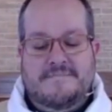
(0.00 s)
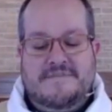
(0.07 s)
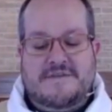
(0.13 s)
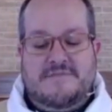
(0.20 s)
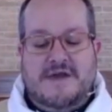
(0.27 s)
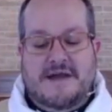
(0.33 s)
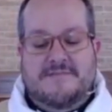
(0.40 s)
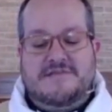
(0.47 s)

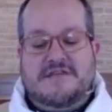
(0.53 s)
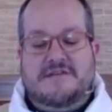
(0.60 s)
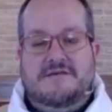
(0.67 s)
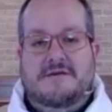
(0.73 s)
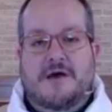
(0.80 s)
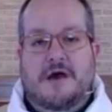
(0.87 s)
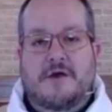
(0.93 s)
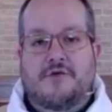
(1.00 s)
Sometimes a
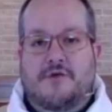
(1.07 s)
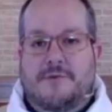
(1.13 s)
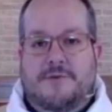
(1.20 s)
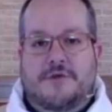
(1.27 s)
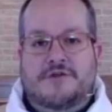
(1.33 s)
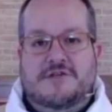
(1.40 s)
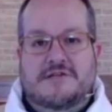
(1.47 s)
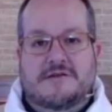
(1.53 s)
hungry
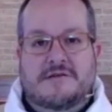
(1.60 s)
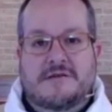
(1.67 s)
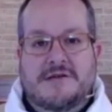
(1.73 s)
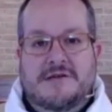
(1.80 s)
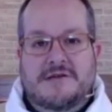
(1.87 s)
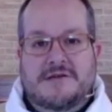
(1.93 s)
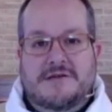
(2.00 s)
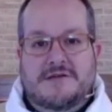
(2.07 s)
person
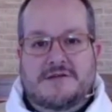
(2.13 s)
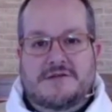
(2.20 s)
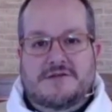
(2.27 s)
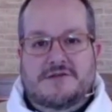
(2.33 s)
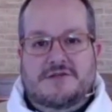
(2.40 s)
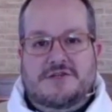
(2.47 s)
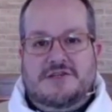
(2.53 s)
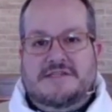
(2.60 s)

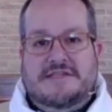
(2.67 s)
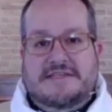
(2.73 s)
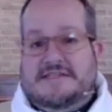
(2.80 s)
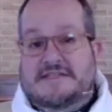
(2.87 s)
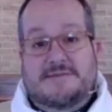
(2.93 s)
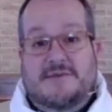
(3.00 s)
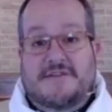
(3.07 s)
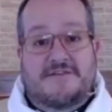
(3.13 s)
just needs
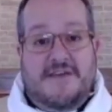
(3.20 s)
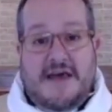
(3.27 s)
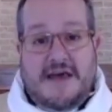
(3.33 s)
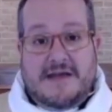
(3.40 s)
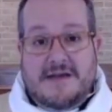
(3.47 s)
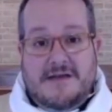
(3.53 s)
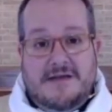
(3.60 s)
to be fed.